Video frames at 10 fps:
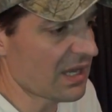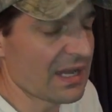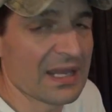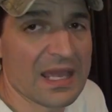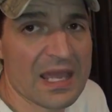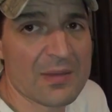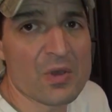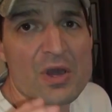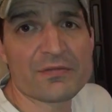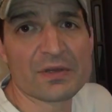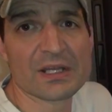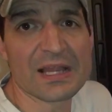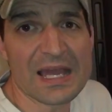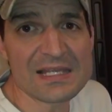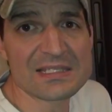I am offering
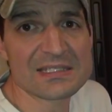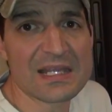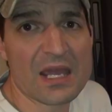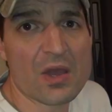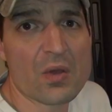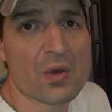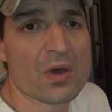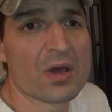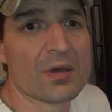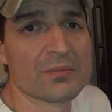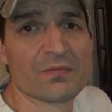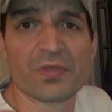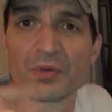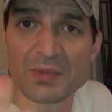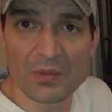classes now
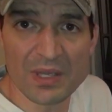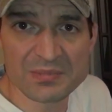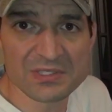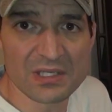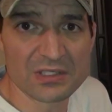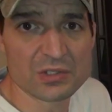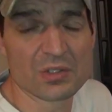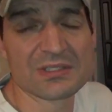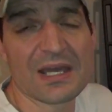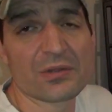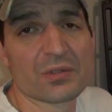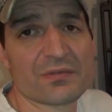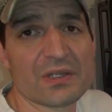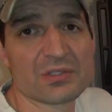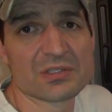through my website,
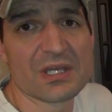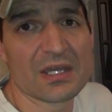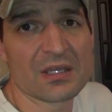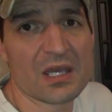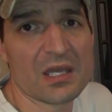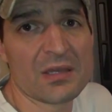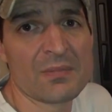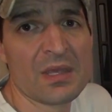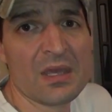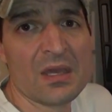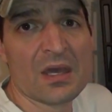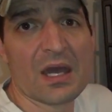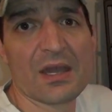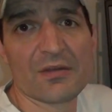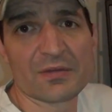seansoutdooradventures.com.
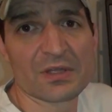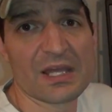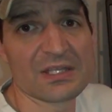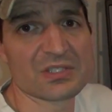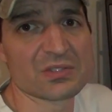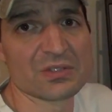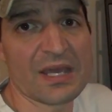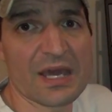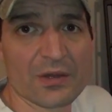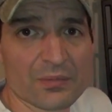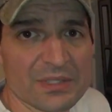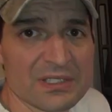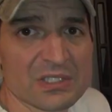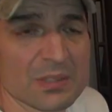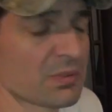I offer classes on how to read
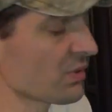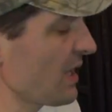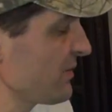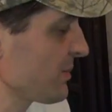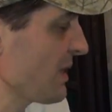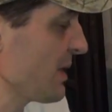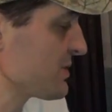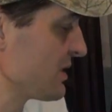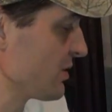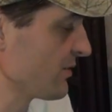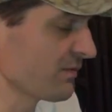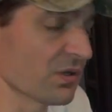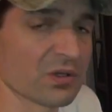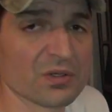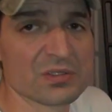topographic maps and aerial
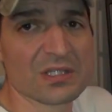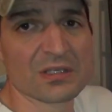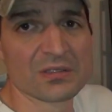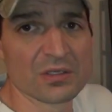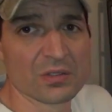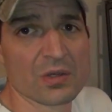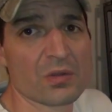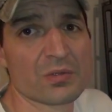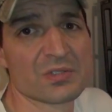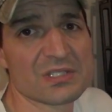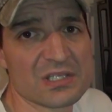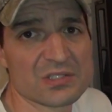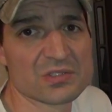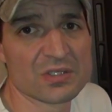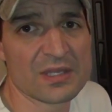photos. I, you know, go through
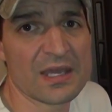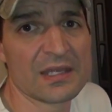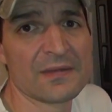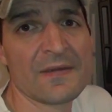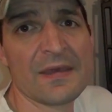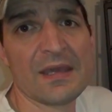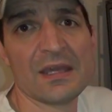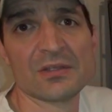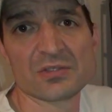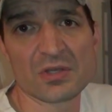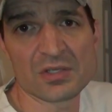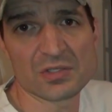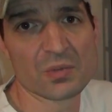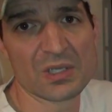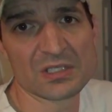sessions on that. And there's
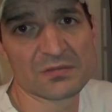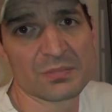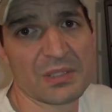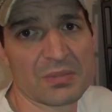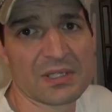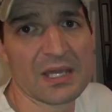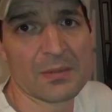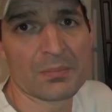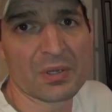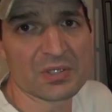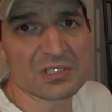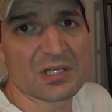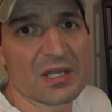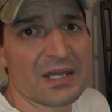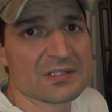also ways for people to get
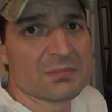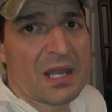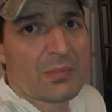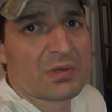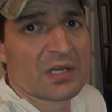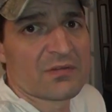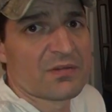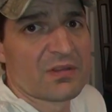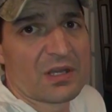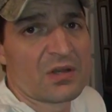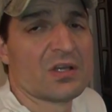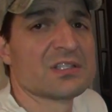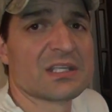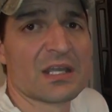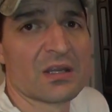personalized map reading for their
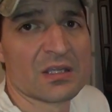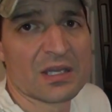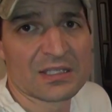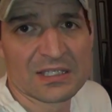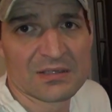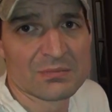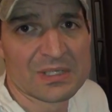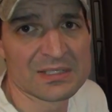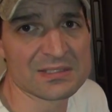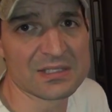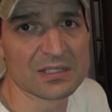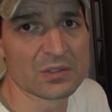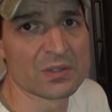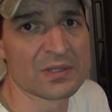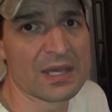hunting area. I can give them insight
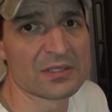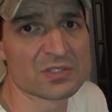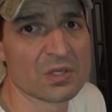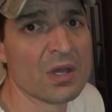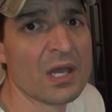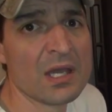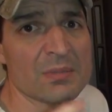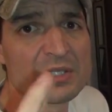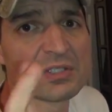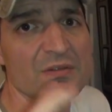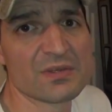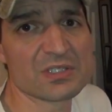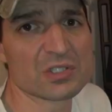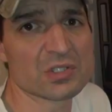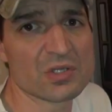on that. So make sure you
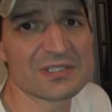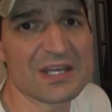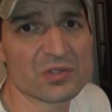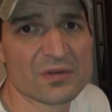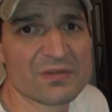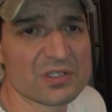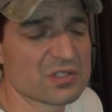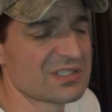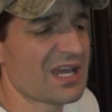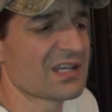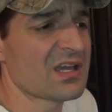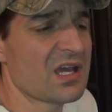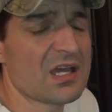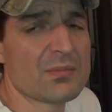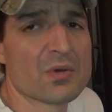visit
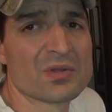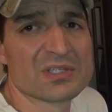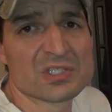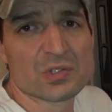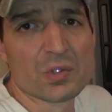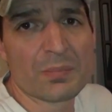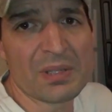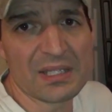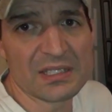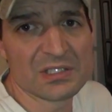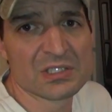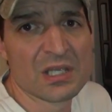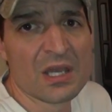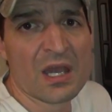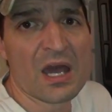seansoutdooradventures.com. On the store page,
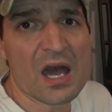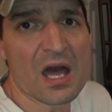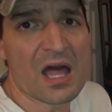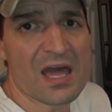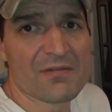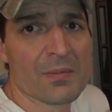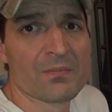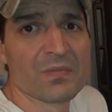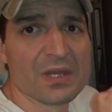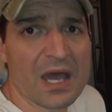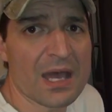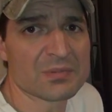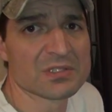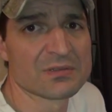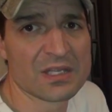I'll have an
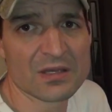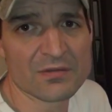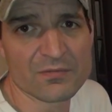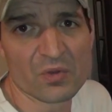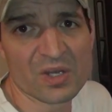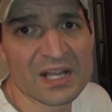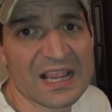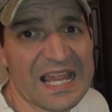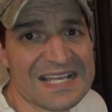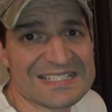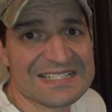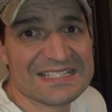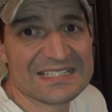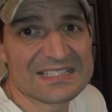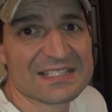option there for
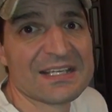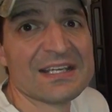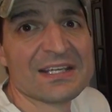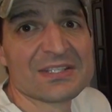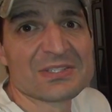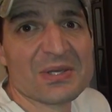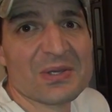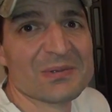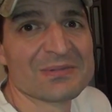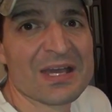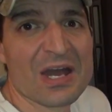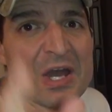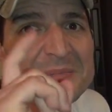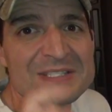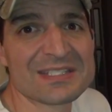classes. So I
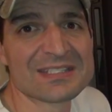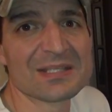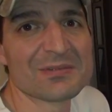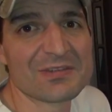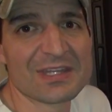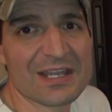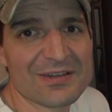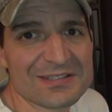hope to see some of you there.